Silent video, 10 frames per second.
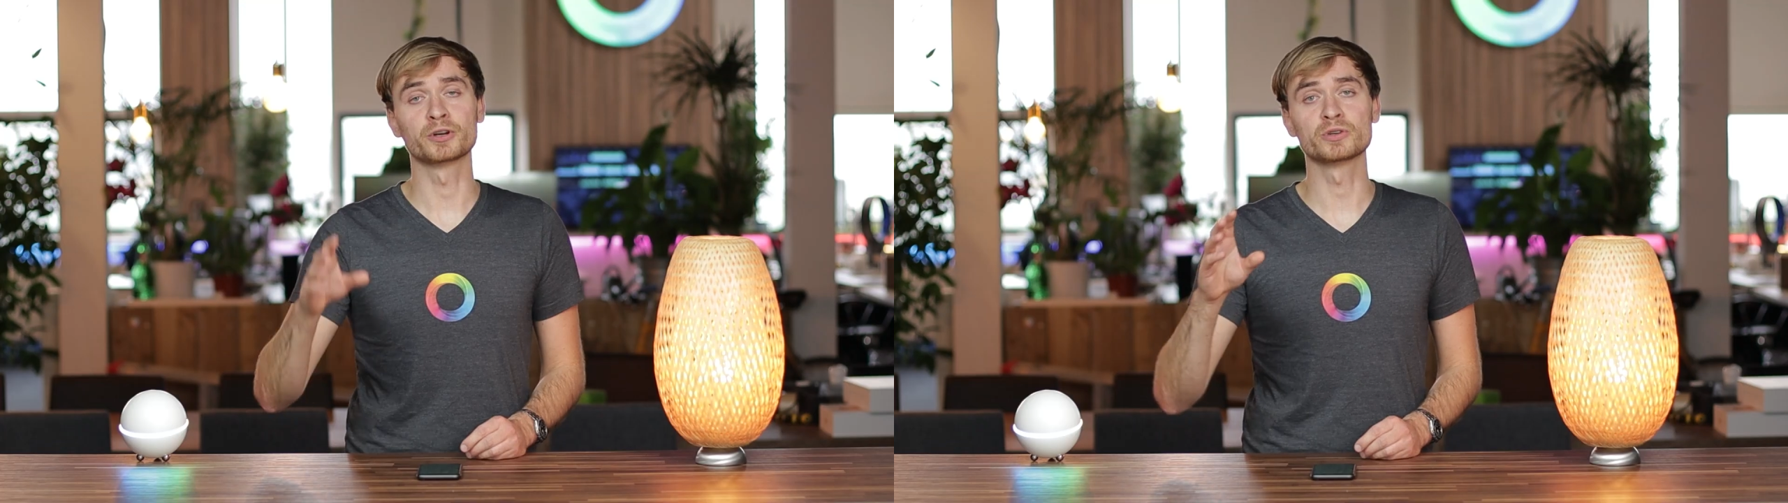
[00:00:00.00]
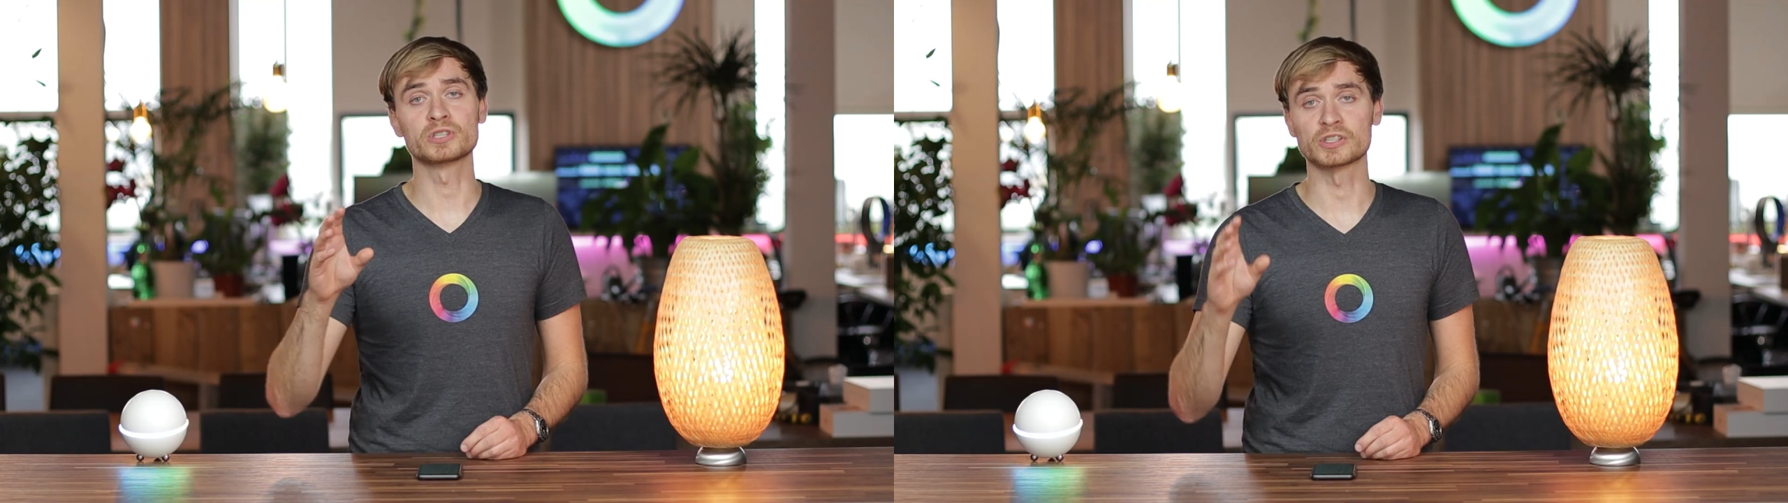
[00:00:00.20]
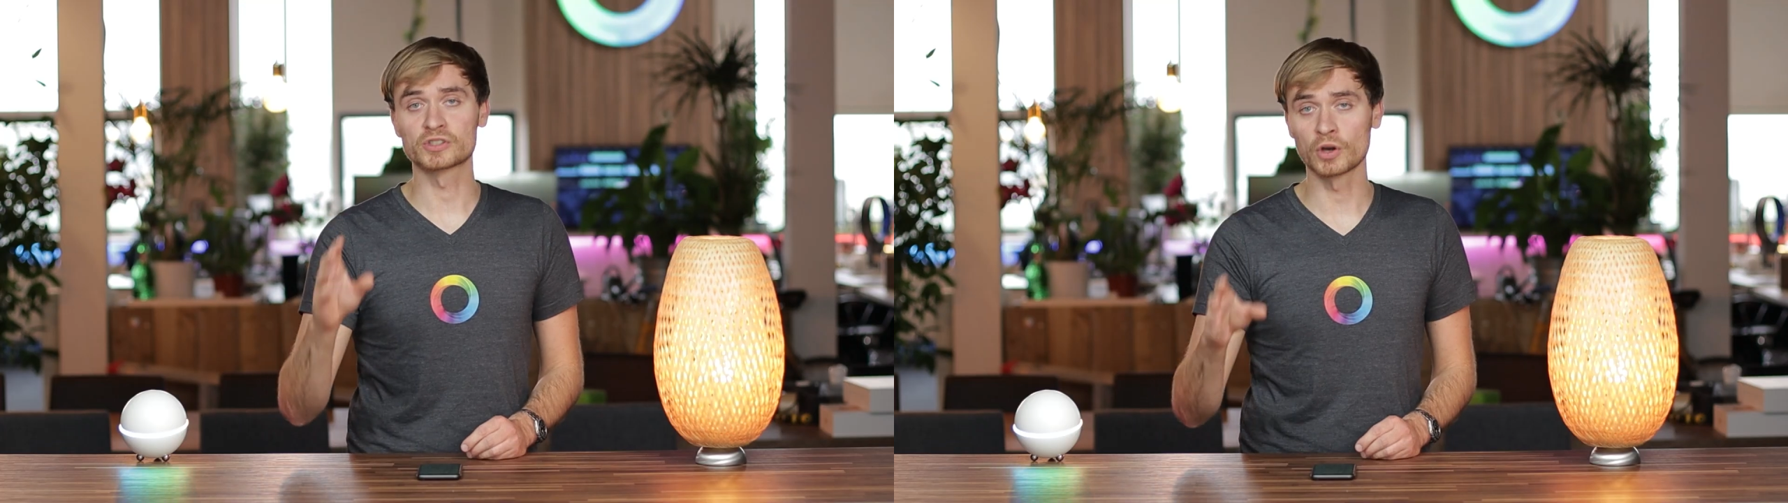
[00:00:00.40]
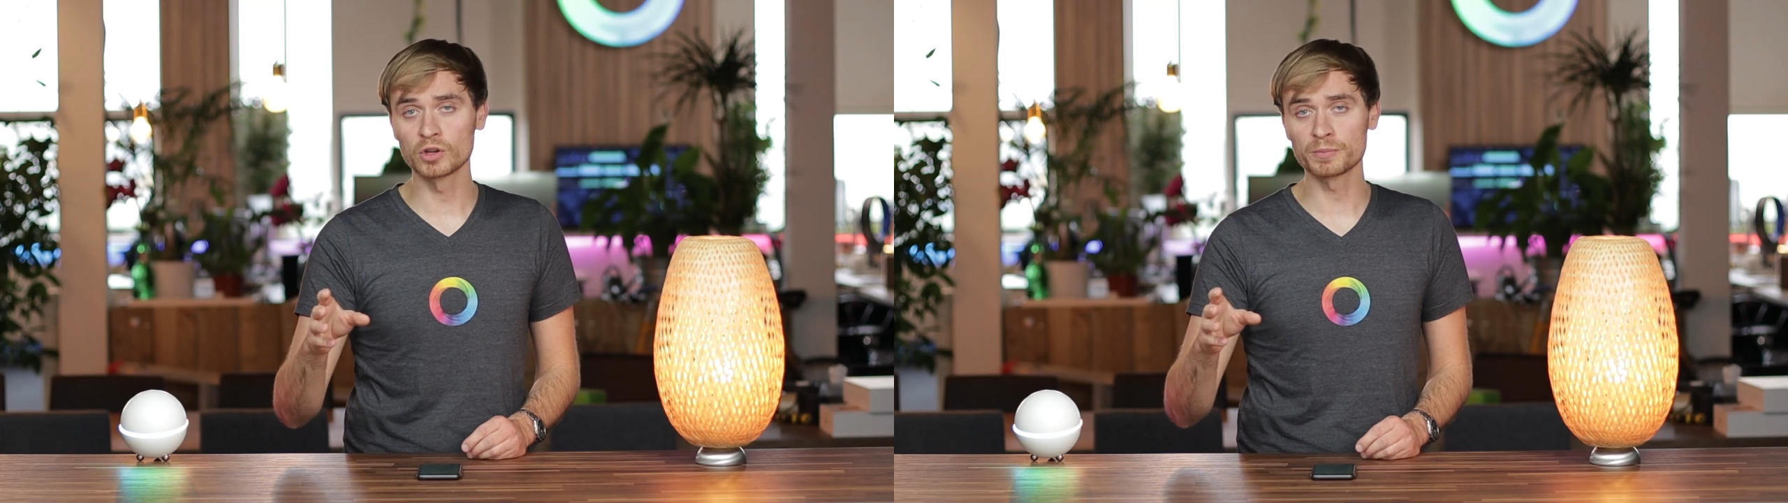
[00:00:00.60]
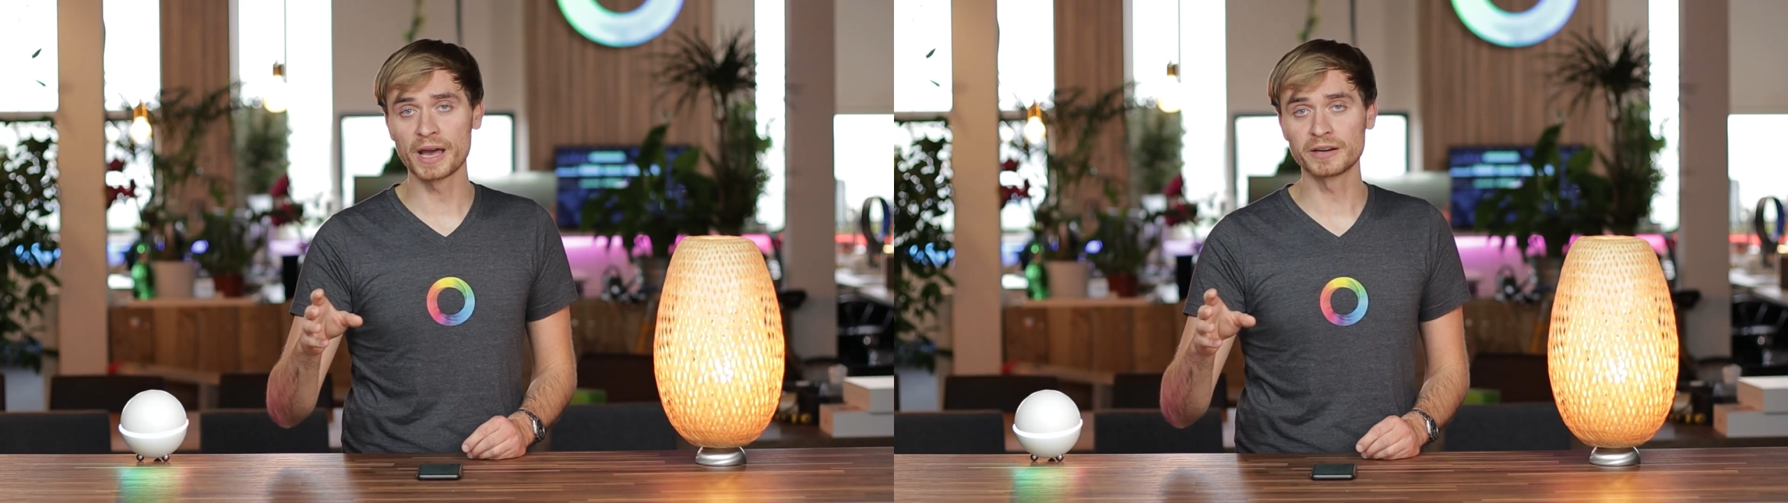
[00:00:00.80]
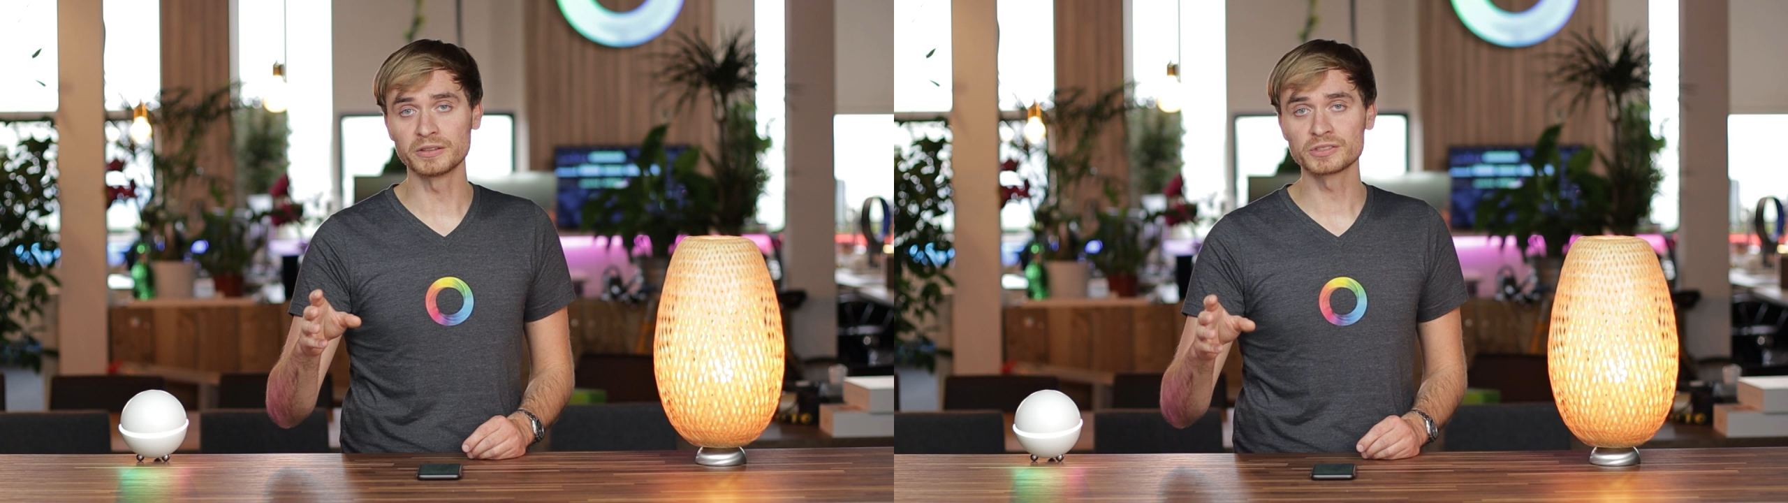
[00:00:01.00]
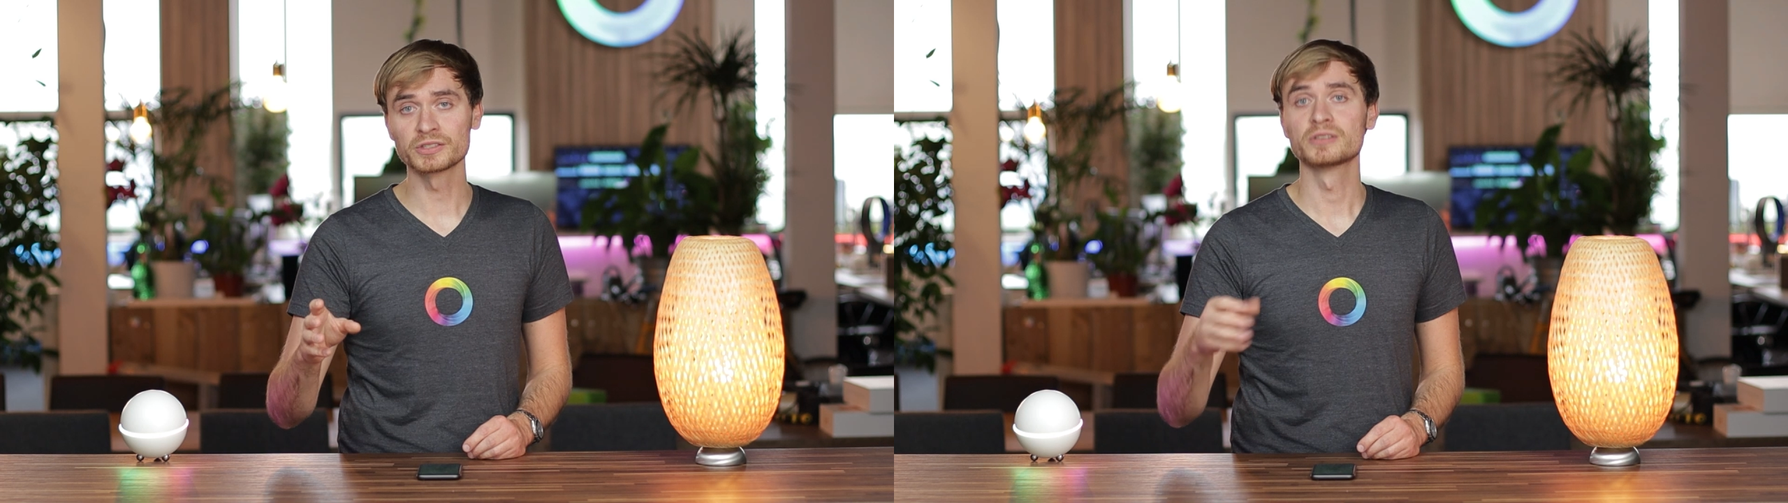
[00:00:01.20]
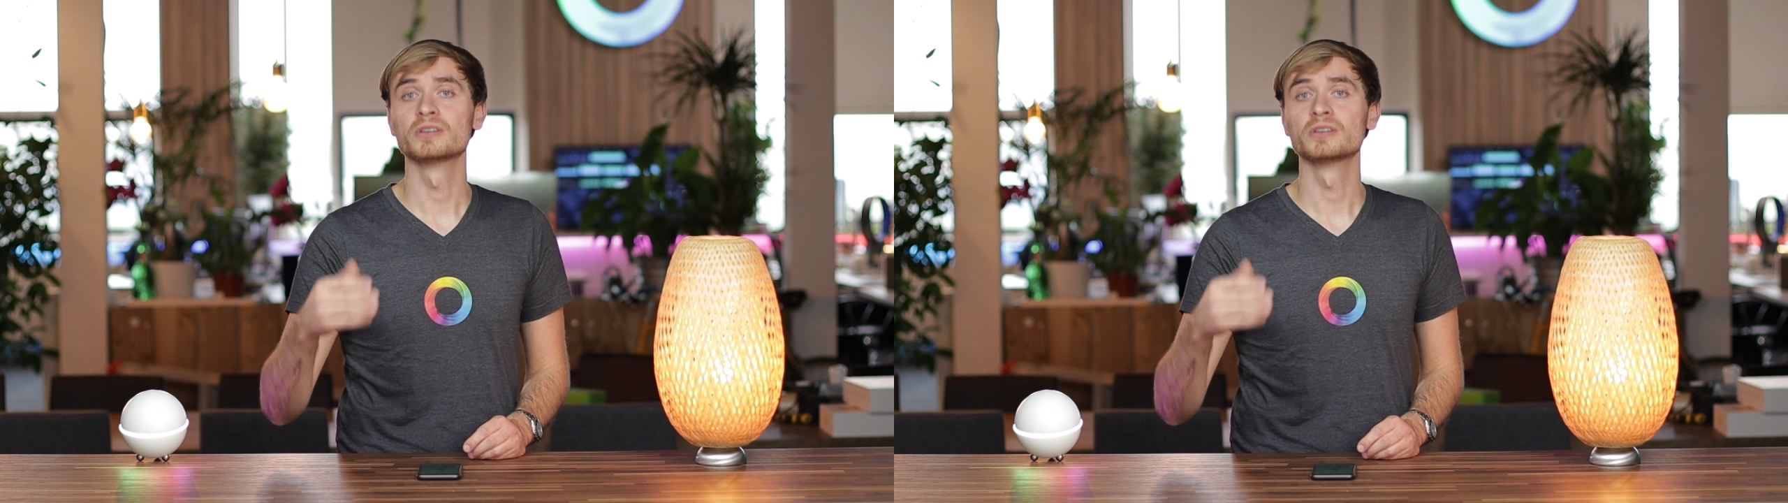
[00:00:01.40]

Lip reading: you're using solar panels,